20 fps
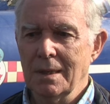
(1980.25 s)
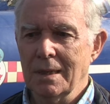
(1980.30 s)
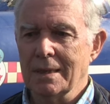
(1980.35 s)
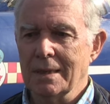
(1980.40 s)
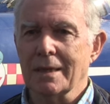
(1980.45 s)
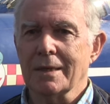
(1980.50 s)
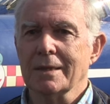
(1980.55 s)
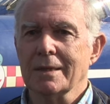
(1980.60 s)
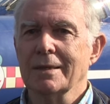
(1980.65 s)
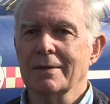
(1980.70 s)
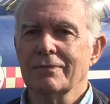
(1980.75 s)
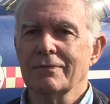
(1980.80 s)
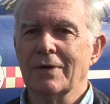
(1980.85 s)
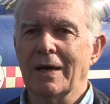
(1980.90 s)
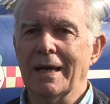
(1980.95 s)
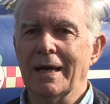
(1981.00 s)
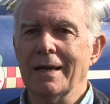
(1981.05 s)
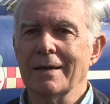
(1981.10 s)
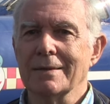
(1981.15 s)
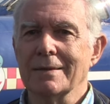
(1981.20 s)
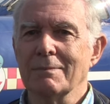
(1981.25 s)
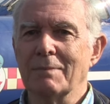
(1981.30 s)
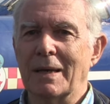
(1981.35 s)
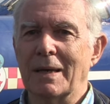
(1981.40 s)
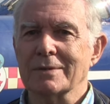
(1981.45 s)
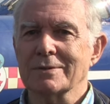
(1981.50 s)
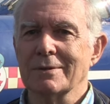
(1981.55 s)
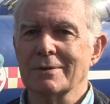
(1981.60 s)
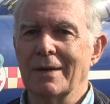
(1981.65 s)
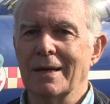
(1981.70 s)
And I could hear the
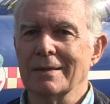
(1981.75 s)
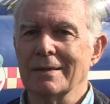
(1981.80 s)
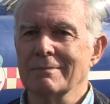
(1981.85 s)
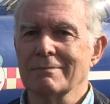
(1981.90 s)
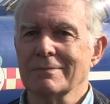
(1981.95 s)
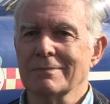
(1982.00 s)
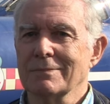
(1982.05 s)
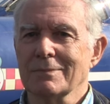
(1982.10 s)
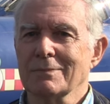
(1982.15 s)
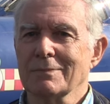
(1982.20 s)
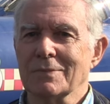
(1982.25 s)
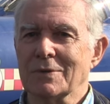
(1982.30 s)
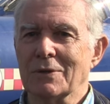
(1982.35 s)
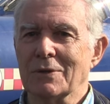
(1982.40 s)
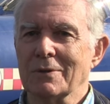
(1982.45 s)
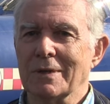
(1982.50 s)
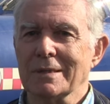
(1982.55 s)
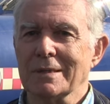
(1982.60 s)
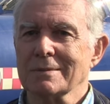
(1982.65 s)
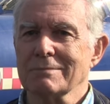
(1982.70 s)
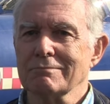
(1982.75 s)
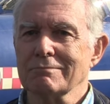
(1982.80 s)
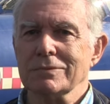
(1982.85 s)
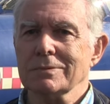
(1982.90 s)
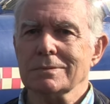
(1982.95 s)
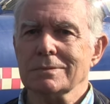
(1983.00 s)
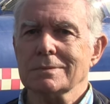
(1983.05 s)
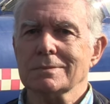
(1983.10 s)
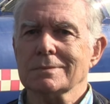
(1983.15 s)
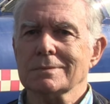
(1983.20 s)
Maxaret units.
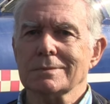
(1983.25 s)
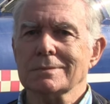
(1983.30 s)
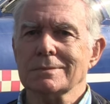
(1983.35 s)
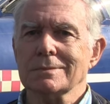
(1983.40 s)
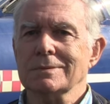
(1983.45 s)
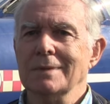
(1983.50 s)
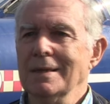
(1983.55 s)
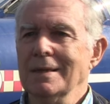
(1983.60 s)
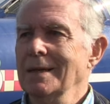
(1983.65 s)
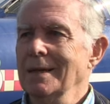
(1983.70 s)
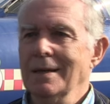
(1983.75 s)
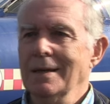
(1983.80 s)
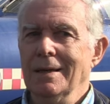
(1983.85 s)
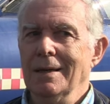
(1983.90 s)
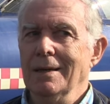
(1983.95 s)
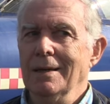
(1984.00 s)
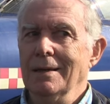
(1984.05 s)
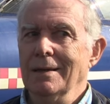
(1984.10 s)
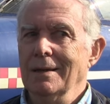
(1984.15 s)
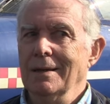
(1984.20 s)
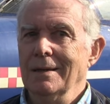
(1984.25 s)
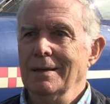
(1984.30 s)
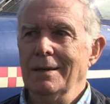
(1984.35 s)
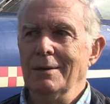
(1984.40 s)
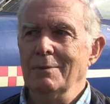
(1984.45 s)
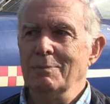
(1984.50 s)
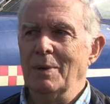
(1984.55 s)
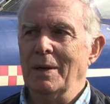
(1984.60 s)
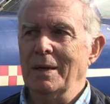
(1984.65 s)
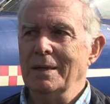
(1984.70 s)

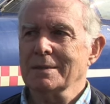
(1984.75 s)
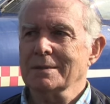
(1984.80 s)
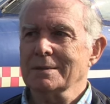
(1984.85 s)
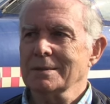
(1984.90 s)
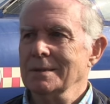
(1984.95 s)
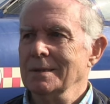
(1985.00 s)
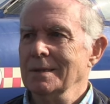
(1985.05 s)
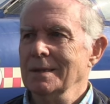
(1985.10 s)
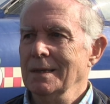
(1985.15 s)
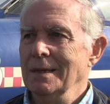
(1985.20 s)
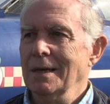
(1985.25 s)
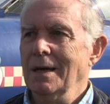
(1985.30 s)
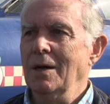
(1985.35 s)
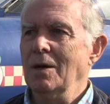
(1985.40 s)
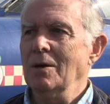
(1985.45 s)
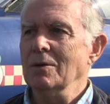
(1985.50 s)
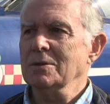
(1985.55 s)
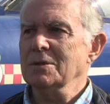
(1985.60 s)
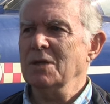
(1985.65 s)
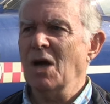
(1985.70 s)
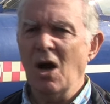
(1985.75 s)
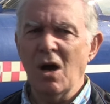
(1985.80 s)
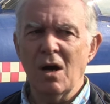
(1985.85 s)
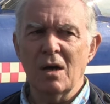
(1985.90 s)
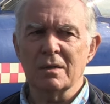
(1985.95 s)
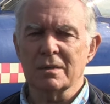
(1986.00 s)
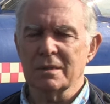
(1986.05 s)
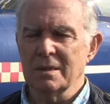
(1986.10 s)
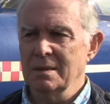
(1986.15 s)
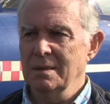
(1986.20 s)
No brakes. Oh
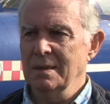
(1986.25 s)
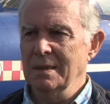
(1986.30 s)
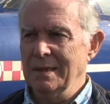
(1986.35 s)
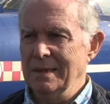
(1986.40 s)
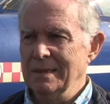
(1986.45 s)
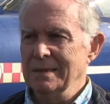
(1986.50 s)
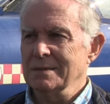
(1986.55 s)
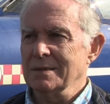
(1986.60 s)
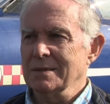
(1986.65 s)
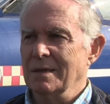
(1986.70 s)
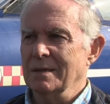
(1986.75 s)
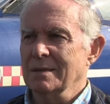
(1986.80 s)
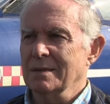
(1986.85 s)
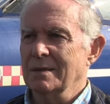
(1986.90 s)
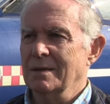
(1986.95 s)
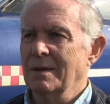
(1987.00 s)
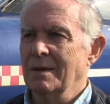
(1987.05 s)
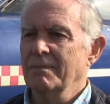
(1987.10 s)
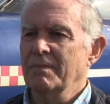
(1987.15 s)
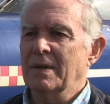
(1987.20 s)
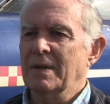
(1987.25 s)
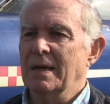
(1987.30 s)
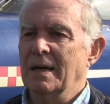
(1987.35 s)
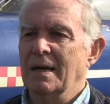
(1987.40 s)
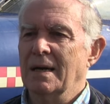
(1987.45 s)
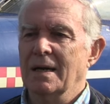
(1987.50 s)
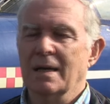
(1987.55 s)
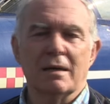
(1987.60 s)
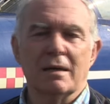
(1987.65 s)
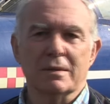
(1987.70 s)
God. So I thought,
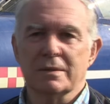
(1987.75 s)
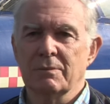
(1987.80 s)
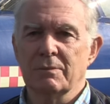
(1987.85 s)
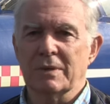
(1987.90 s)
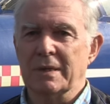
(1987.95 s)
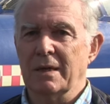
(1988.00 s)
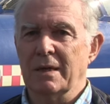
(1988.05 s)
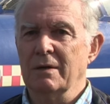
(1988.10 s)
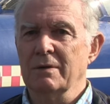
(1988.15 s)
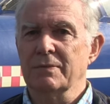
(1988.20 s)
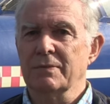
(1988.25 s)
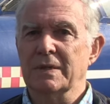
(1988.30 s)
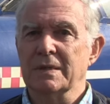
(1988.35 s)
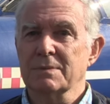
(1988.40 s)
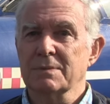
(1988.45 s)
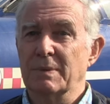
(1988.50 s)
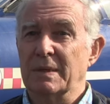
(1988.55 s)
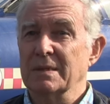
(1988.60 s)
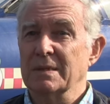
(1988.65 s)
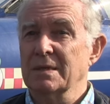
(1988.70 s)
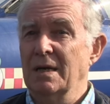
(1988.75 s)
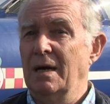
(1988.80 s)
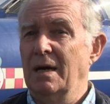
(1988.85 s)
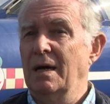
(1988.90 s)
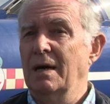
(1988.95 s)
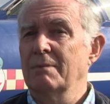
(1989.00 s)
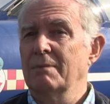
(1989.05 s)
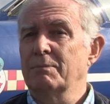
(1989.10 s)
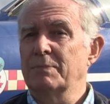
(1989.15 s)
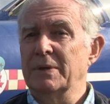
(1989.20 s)
oh, I don't want to go over this, because
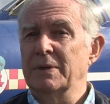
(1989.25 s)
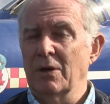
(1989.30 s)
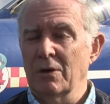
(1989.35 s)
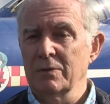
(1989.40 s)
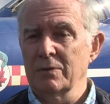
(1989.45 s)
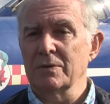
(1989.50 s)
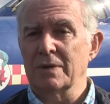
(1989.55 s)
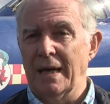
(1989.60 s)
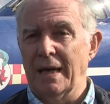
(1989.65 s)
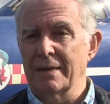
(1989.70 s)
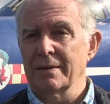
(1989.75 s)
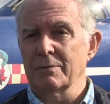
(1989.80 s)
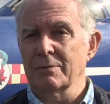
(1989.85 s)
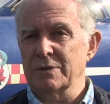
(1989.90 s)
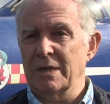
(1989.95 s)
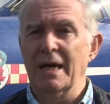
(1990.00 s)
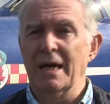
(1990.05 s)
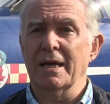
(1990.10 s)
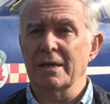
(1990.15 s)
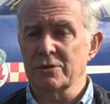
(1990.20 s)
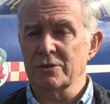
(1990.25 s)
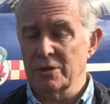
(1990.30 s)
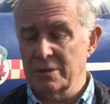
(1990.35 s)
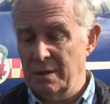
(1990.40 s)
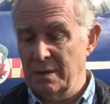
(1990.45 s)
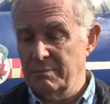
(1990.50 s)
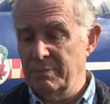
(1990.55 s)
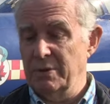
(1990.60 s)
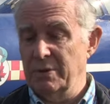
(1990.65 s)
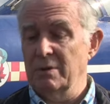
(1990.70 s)
up beyond that there was a hedge, and
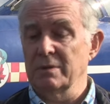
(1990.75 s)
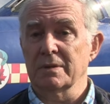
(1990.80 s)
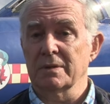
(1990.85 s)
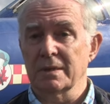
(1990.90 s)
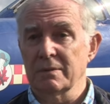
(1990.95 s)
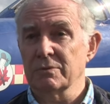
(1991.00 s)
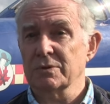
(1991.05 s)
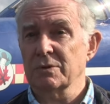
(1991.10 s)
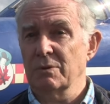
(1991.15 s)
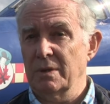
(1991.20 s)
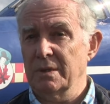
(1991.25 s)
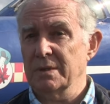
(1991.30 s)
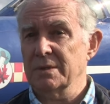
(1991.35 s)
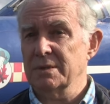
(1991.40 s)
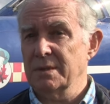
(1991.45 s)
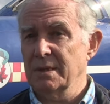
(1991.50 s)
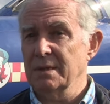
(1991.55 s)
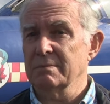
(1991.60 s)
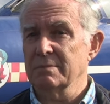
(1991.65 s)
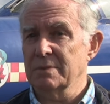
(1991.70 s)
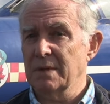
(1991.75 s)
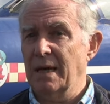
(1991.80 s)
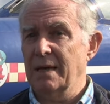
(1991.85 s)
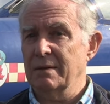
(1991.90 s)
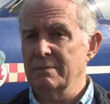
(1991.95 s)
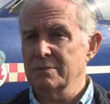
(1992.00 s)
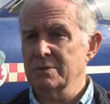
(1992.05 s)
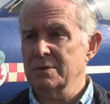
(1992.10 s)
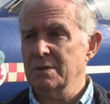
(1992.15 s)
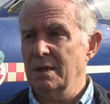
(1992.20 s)
then beyond it was quite a steep
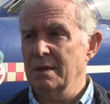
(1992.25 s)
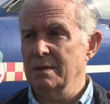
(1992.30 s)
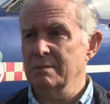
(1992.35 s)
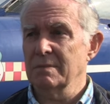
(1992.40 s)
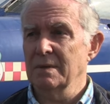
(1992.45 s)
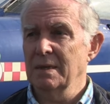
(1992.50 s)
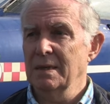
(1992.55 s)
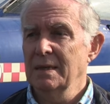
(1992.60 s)
down slope.